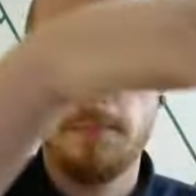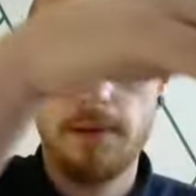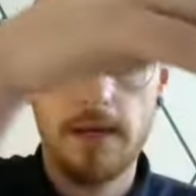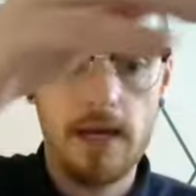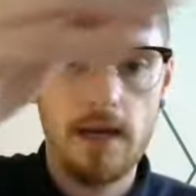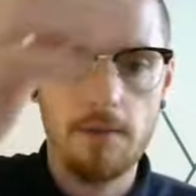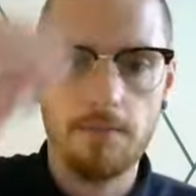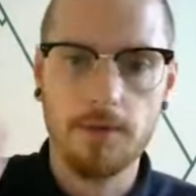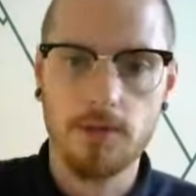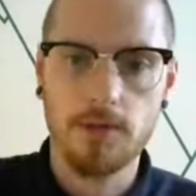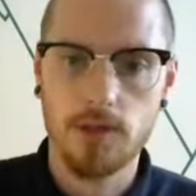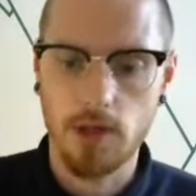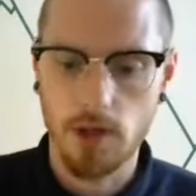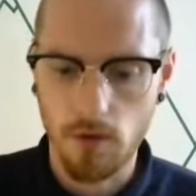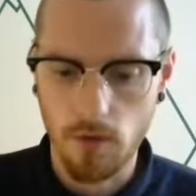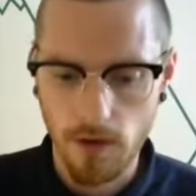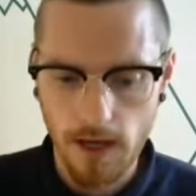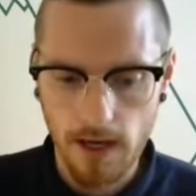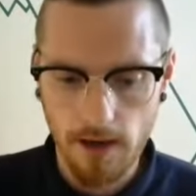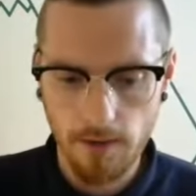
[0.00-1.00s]

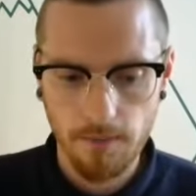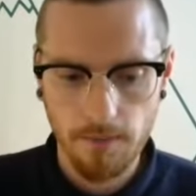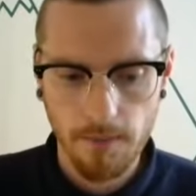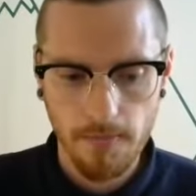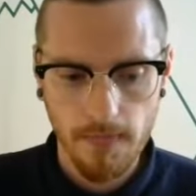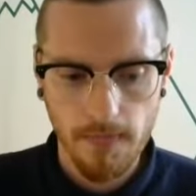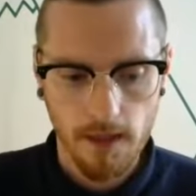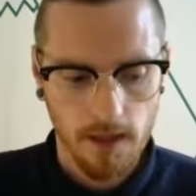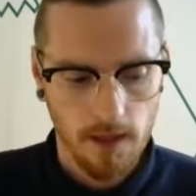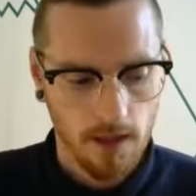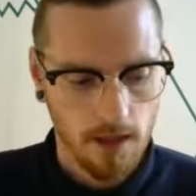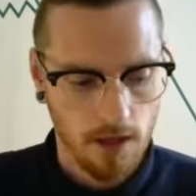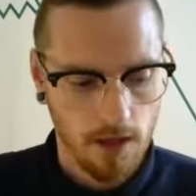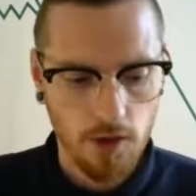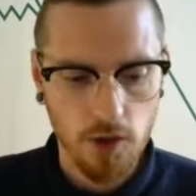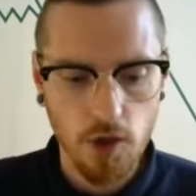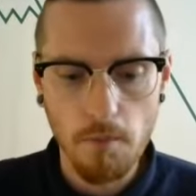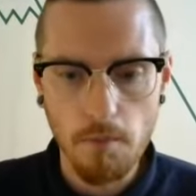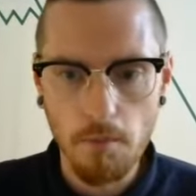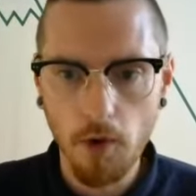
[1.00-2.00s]
2. Now,
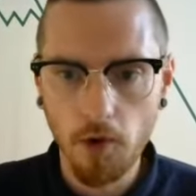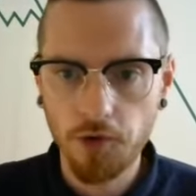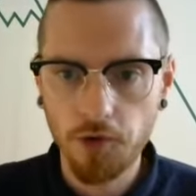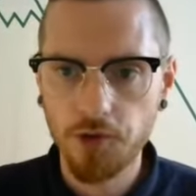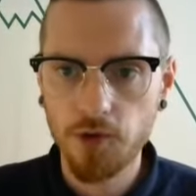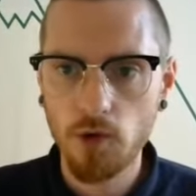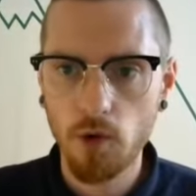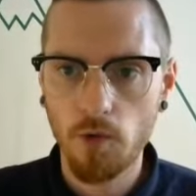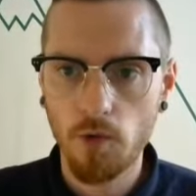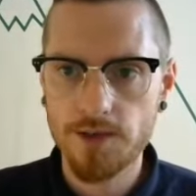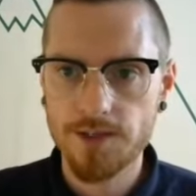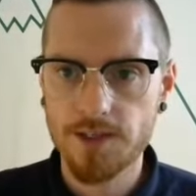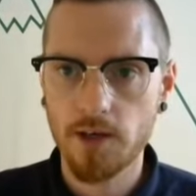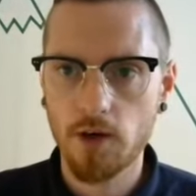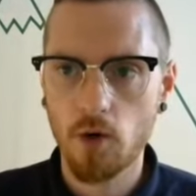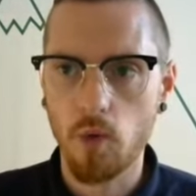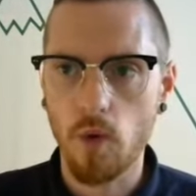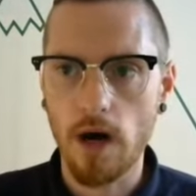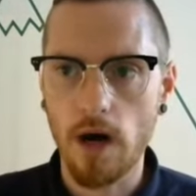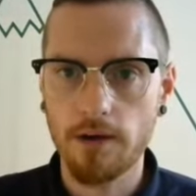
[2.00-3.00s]
you must know this
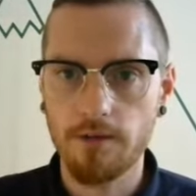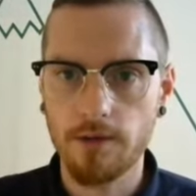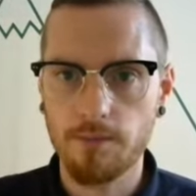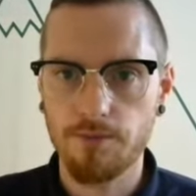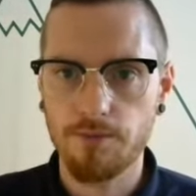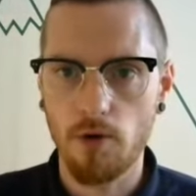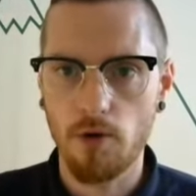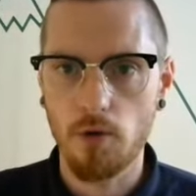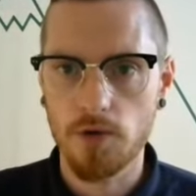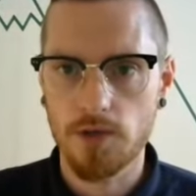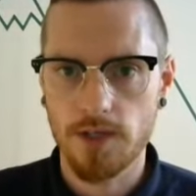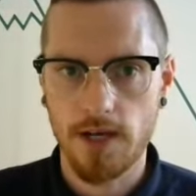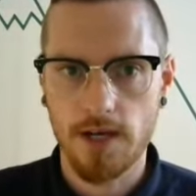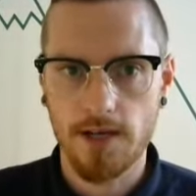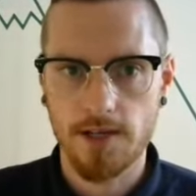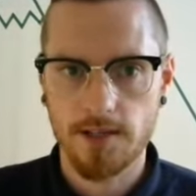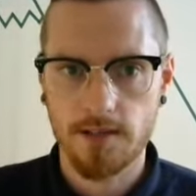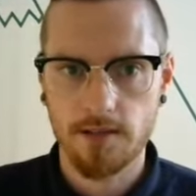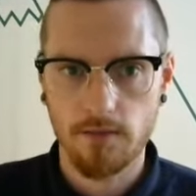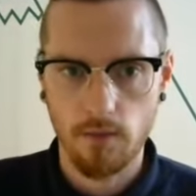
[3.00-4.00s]
inquiry
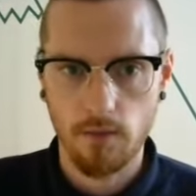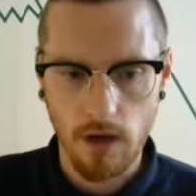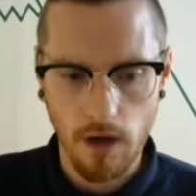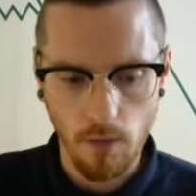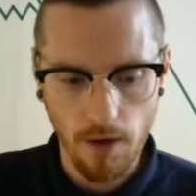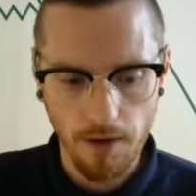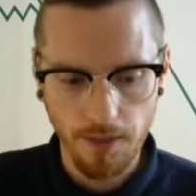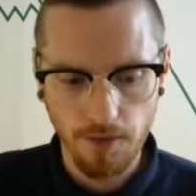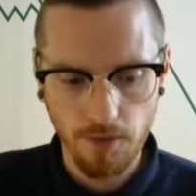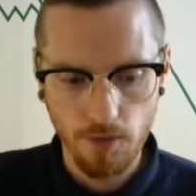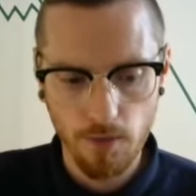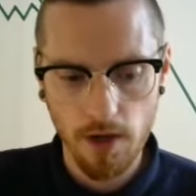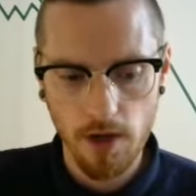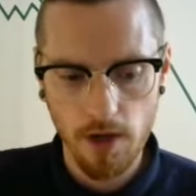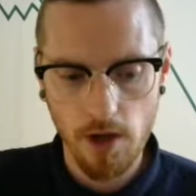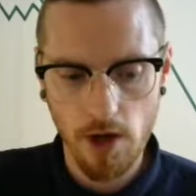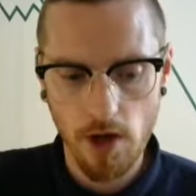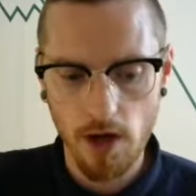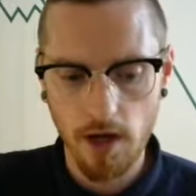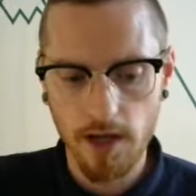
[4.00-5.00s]
process. I went through it
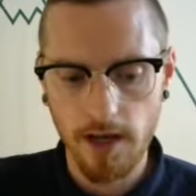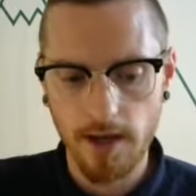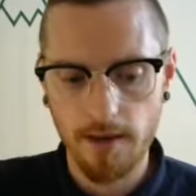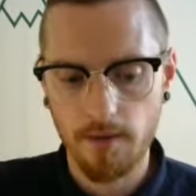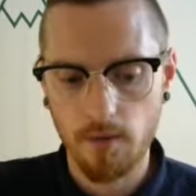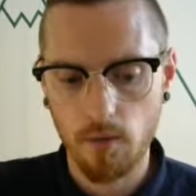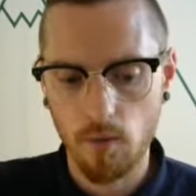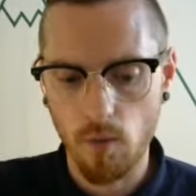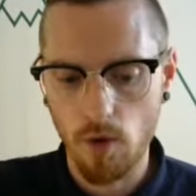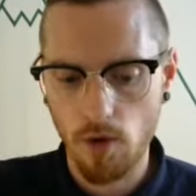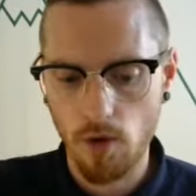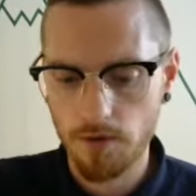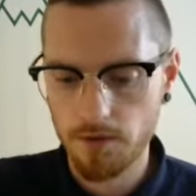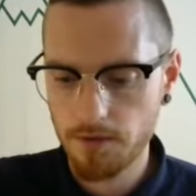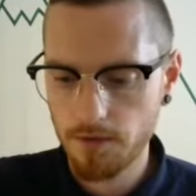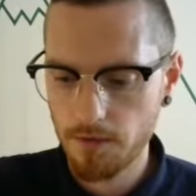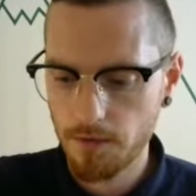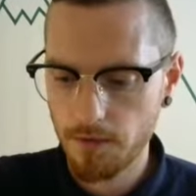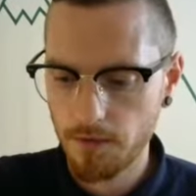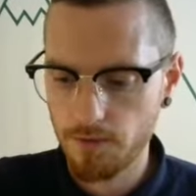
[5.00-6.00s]
earlier,
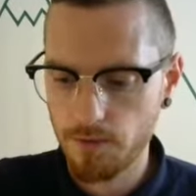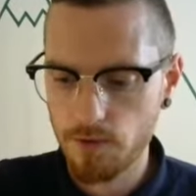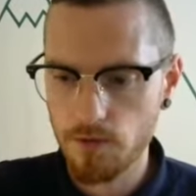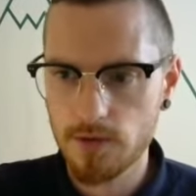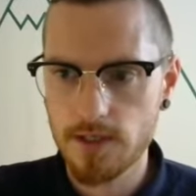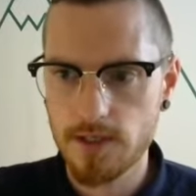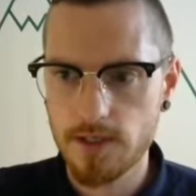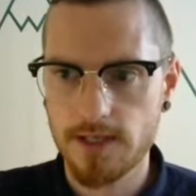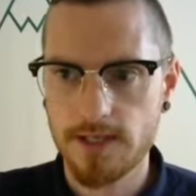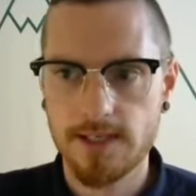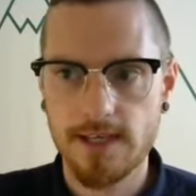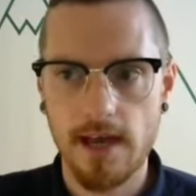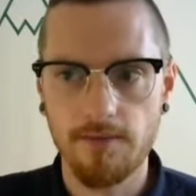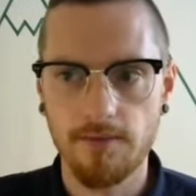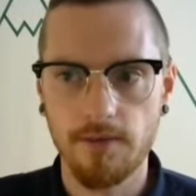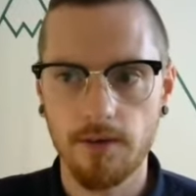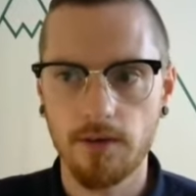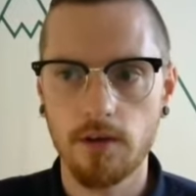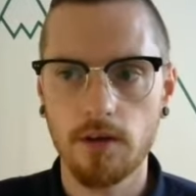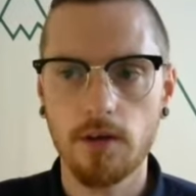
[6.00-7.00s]
1 through to
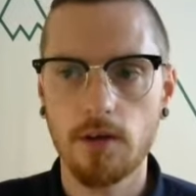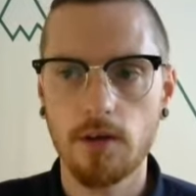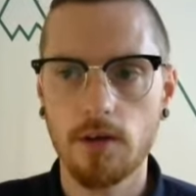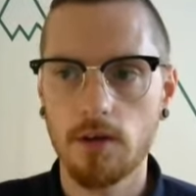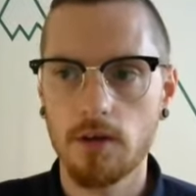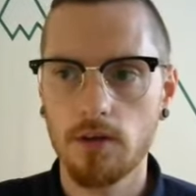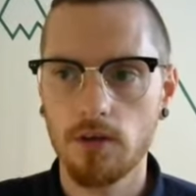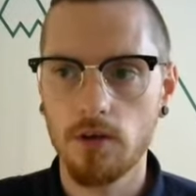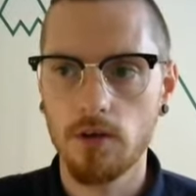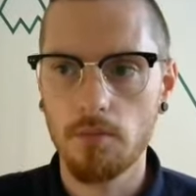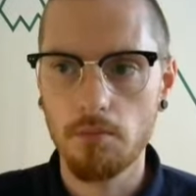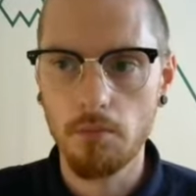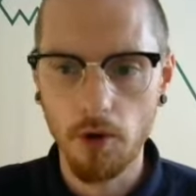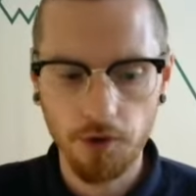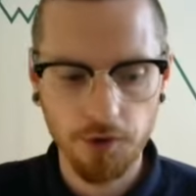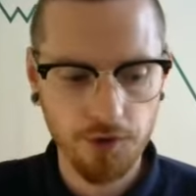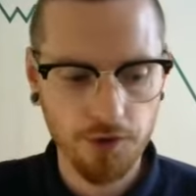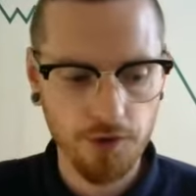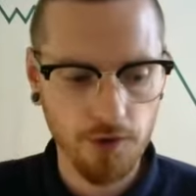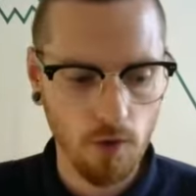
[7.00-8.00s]
7. You
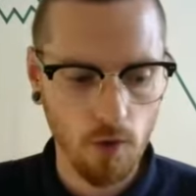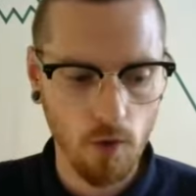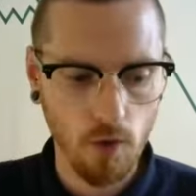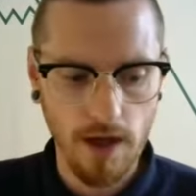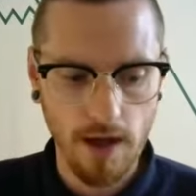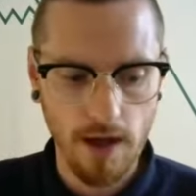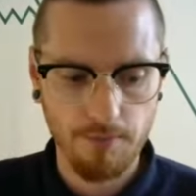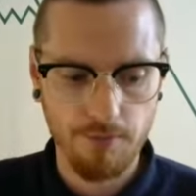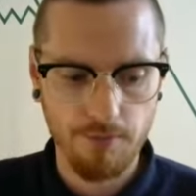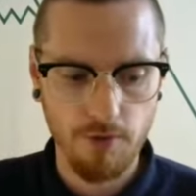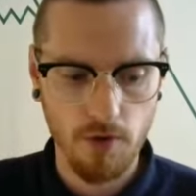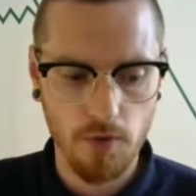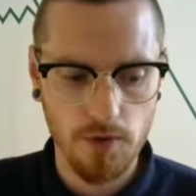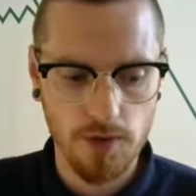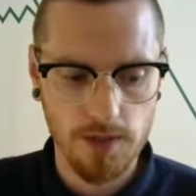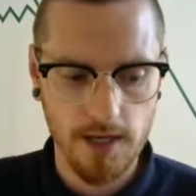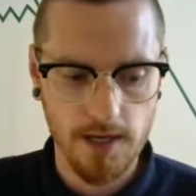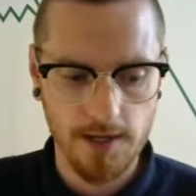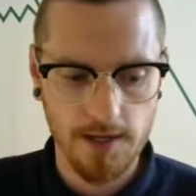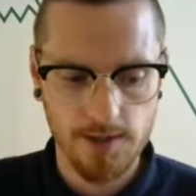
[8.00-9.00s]
must know that
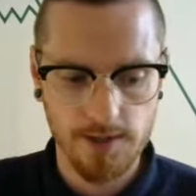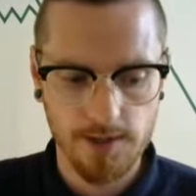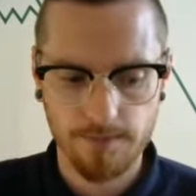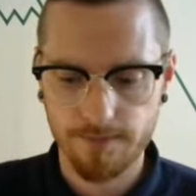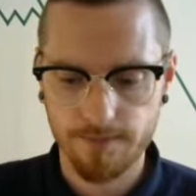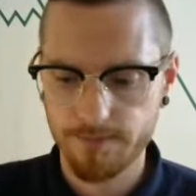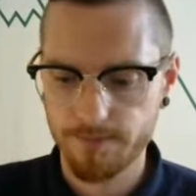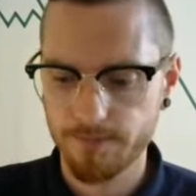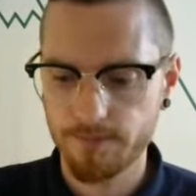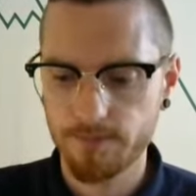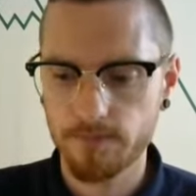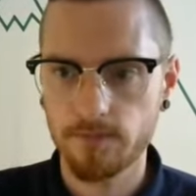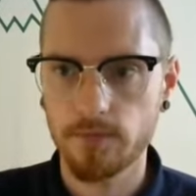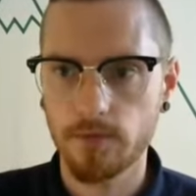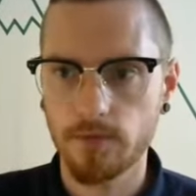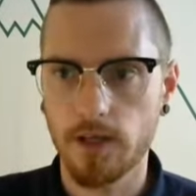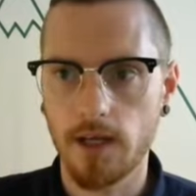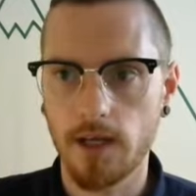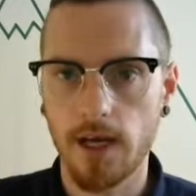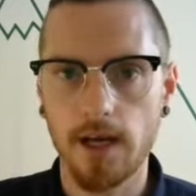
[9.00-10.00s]
process,
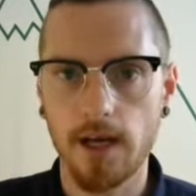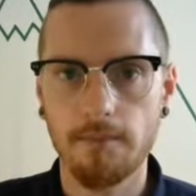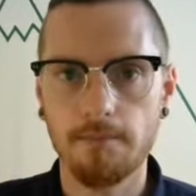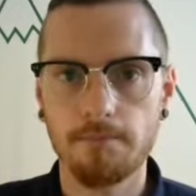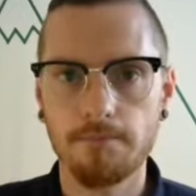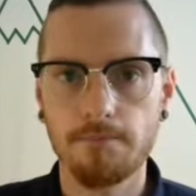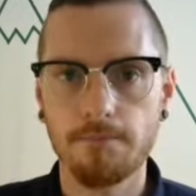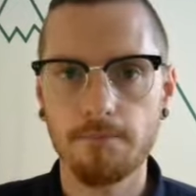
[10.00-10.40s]
okay?